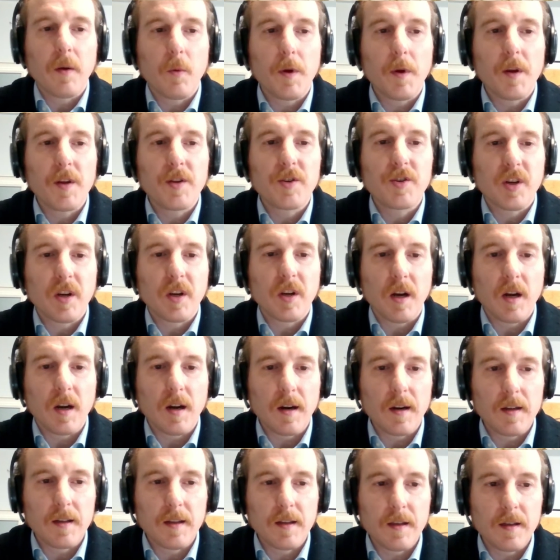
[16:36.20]
which
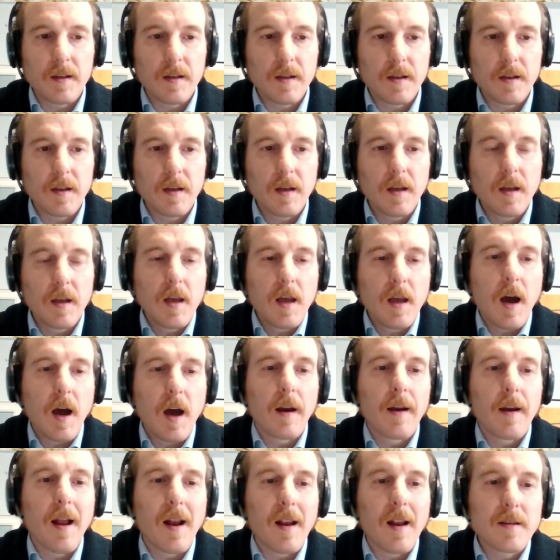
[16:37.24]
are the
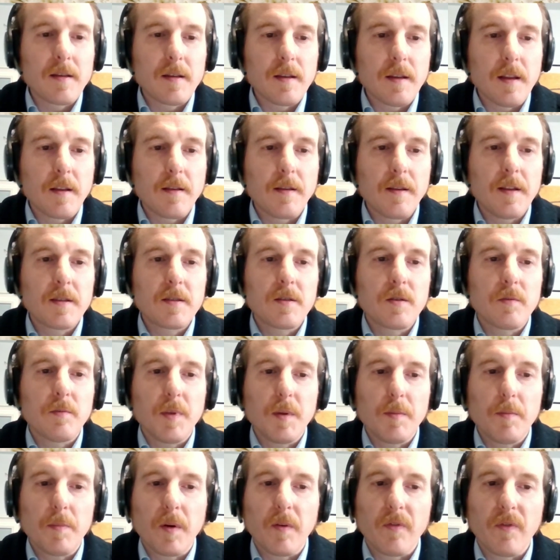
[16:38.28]
analysis that needs to
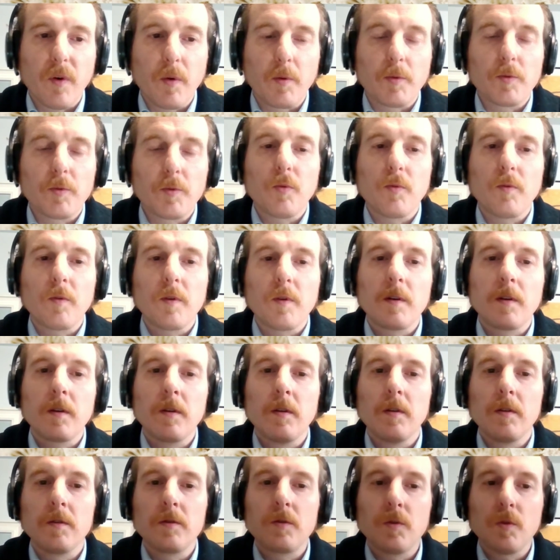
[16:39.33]
be performed
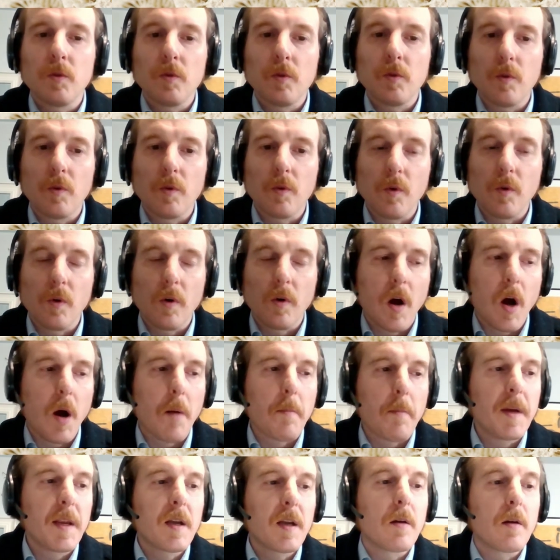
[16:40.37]
to
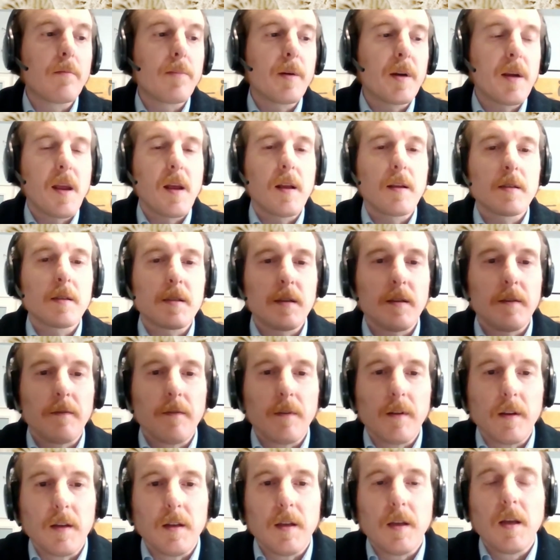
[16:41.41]

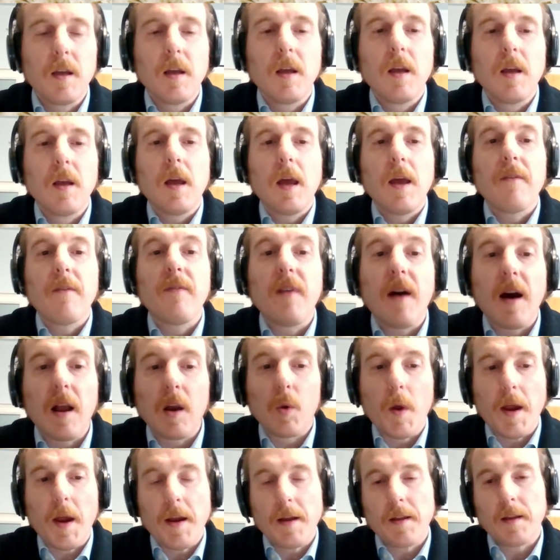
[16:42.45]
omnicomprehensively
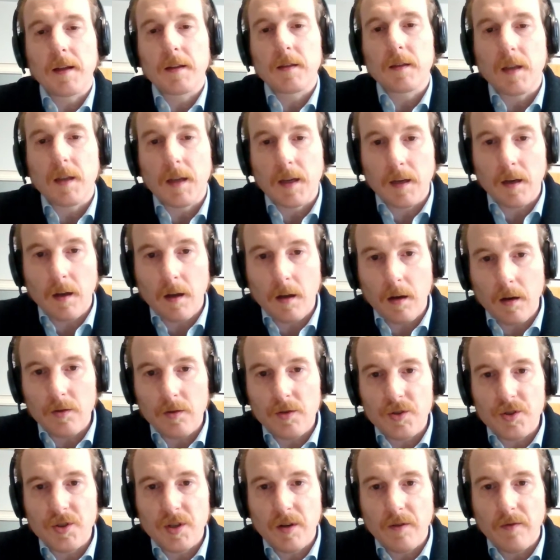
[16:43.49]
evaluate a
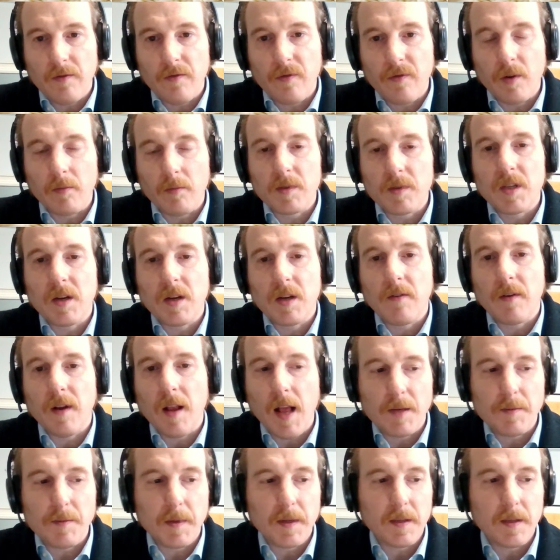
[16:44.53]
technology from several
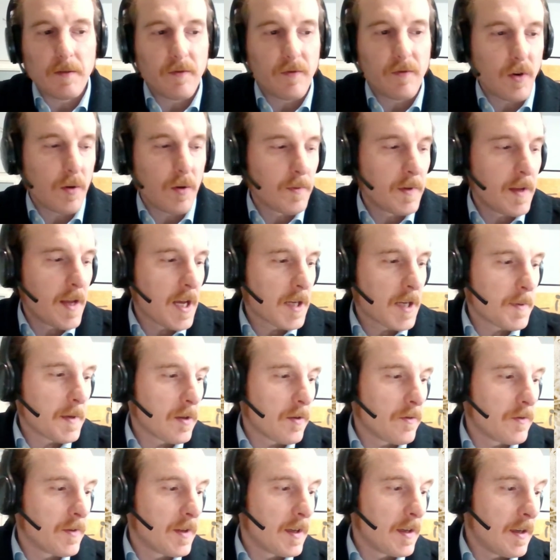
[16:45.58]
aspects, from the
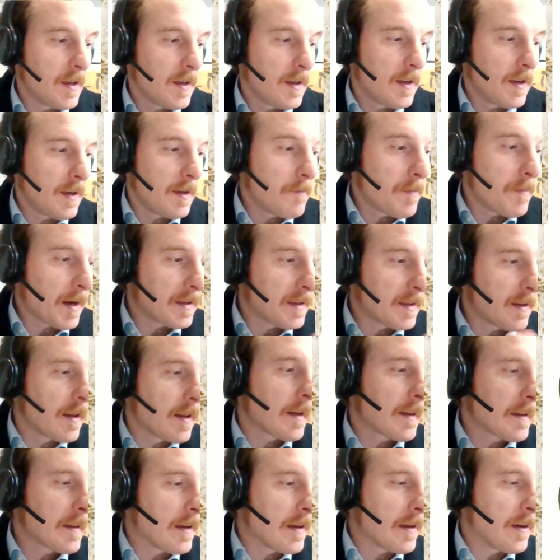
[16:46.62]
aspect of the impact that
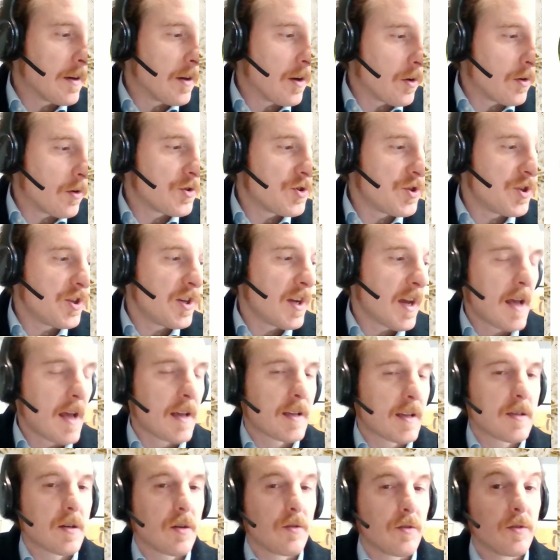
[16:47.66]
the technology
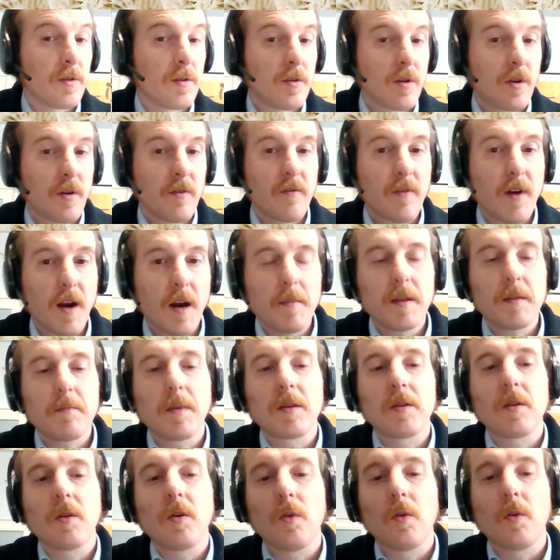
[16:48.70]
has on the indoor environment,
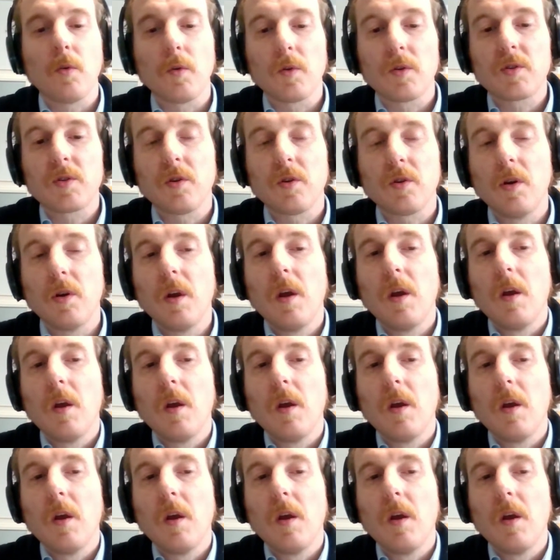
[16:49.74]
but also